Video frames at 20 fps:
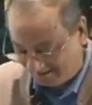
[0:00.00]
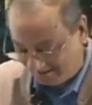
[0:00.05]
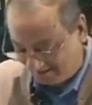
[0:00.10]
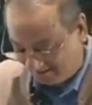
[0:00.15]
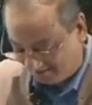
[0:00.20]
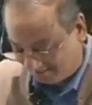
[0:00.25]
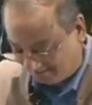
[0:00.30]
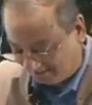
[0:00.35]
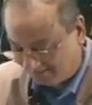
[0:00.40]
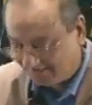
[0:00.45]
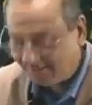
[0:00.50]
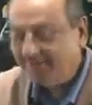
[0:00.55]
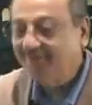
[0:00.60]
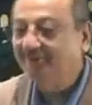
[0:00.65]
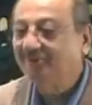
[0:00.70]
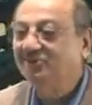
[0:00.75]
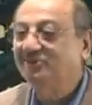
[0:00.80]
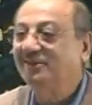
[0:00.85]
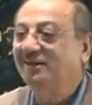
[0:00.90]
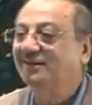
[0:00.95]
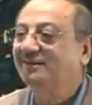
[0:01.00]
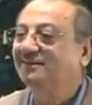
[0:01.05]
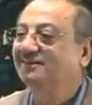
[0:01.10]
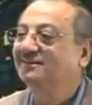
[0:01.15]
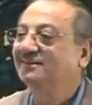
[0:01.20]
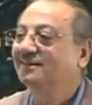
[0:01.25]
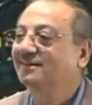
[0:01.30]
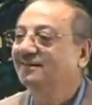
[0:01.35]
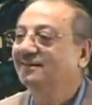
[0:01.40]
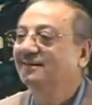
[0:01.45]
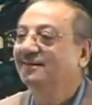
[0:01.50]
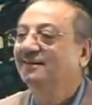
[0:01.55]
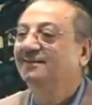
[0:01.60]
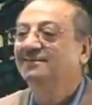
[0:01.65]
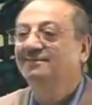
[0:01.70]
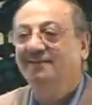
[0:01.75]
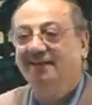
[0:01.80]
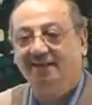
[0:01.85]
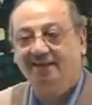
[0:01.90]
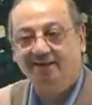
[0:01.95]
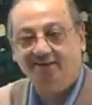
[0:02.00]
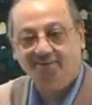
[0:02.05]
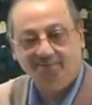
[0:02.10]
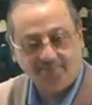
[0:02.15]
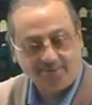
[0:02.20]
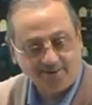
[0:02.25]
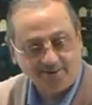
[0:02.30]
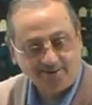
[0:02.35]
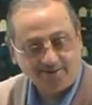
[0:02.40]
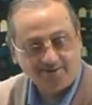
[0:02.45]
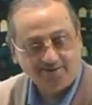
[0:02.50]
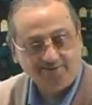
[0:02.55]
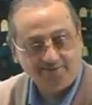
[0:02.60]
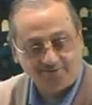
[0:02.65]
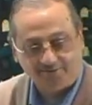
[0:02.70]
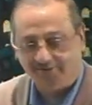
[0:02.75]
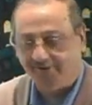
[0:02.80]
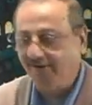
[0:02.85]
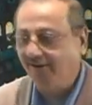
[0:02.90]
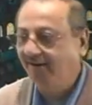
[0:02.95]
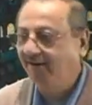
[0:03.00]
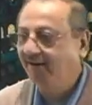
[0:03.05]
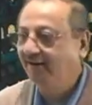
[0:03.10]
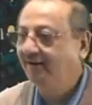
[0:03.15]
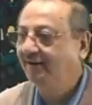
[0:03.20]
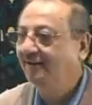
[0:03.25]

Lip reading: Brothers and sisters, daraba fi'l,